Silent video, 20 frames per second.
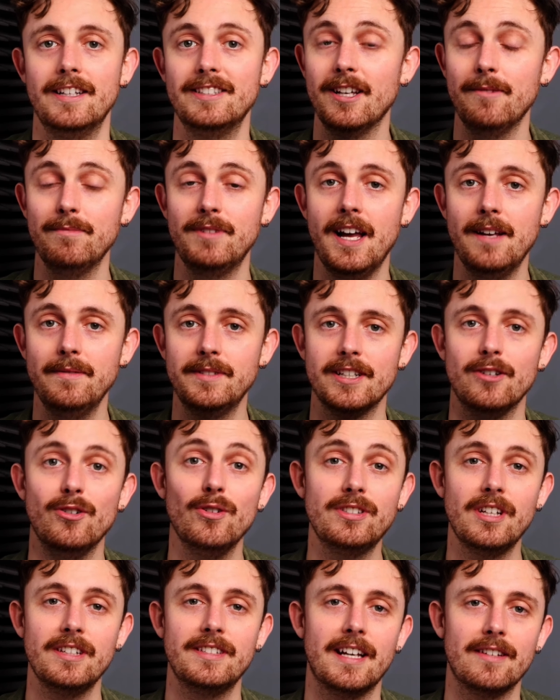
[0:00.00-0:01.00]
Sometimes it
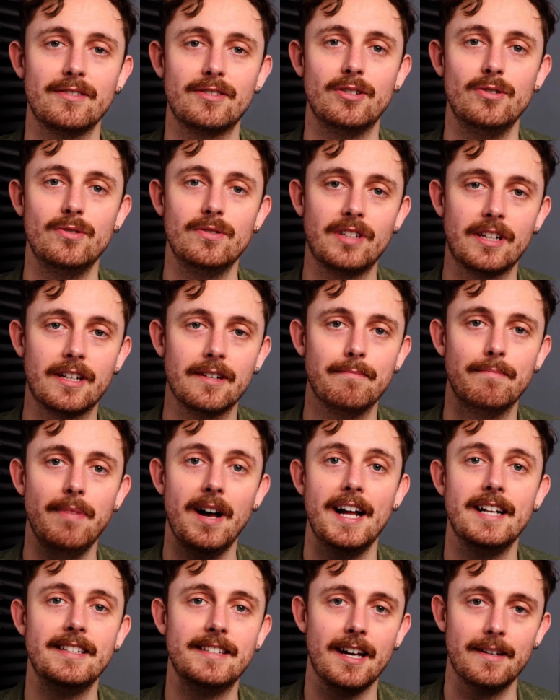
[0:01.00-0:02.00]
also sounds cool to
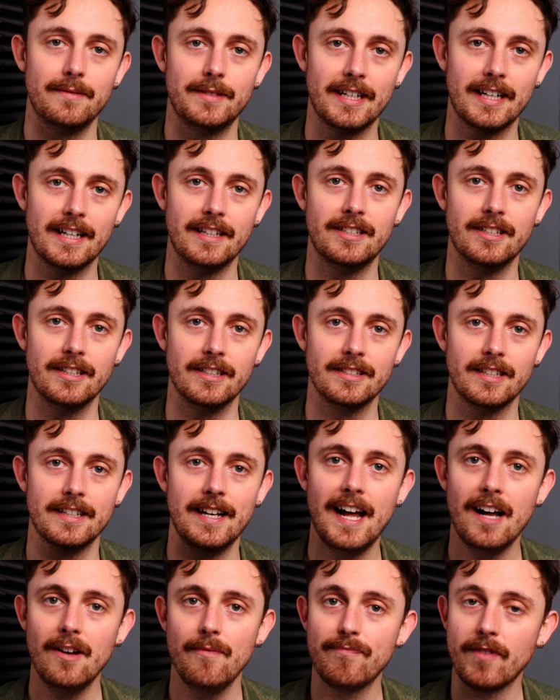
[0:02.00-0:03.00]
combine time signatures. So
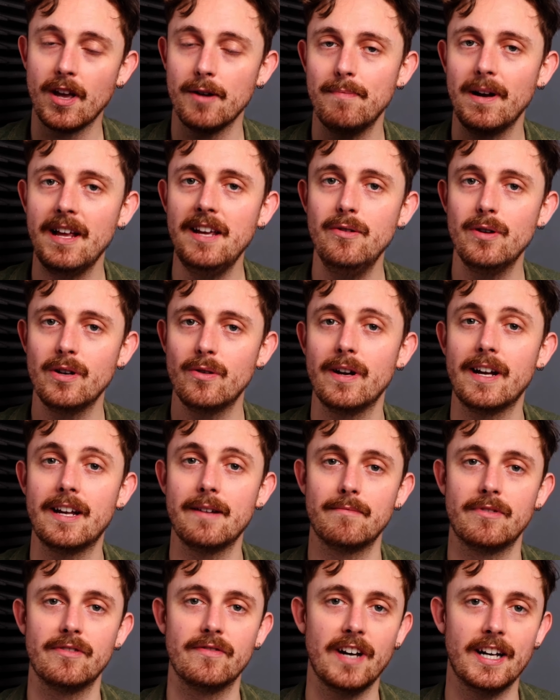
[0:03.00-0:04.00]
now I'll play you a quick
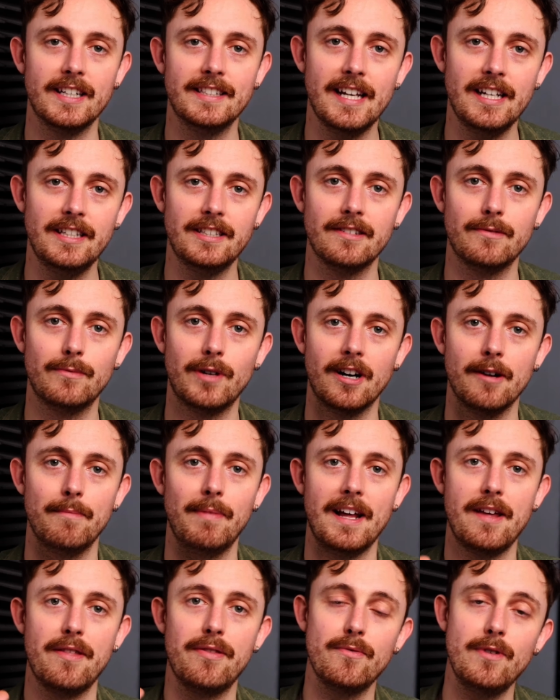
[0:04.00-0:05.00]
improvisation where I'll
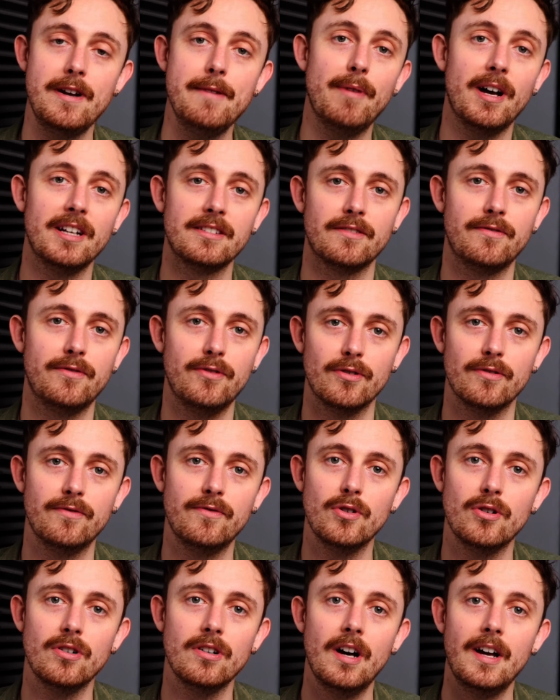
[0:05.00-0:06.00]
play 3 bars of
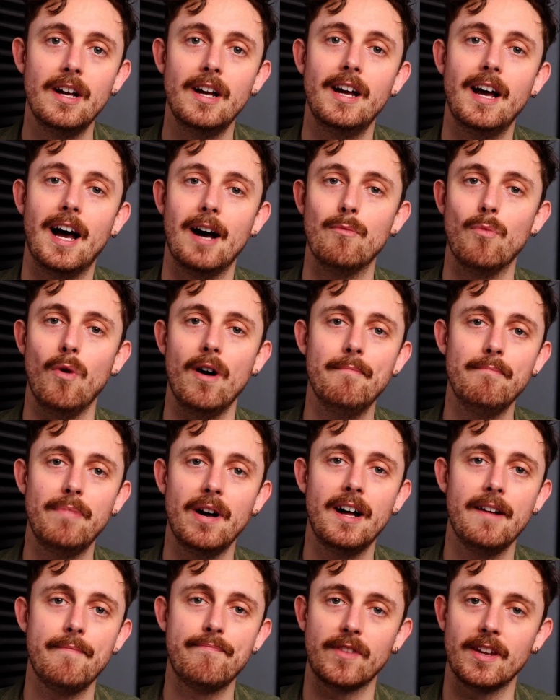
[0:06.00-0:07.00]
4/4 and 1
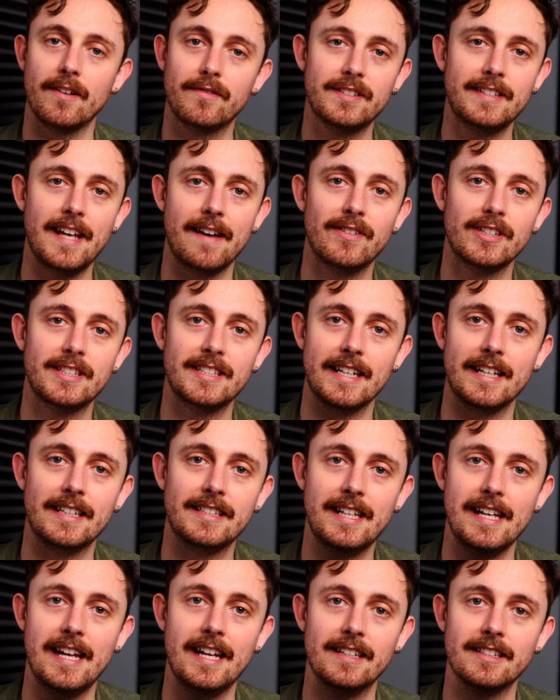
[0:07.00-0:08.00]
bar of
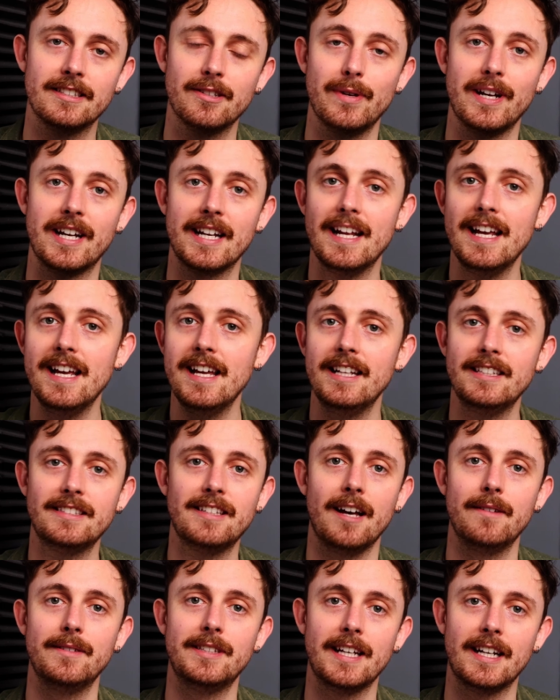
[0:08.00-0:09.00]
7/16 so we can hear this
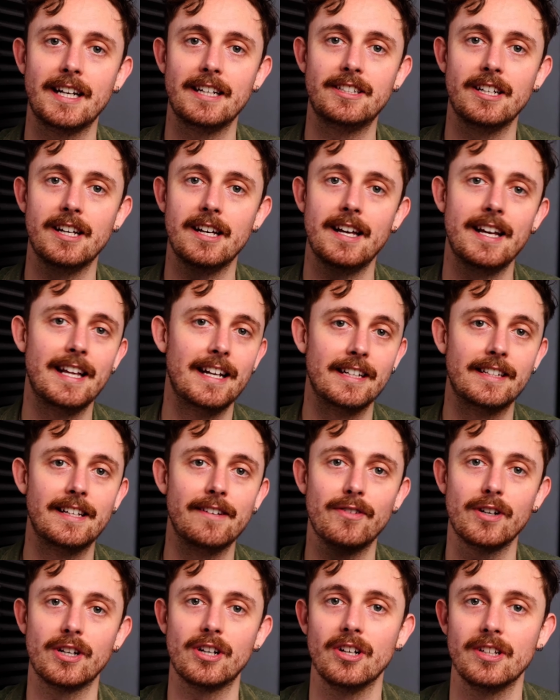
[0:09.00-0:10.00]
time signature in a different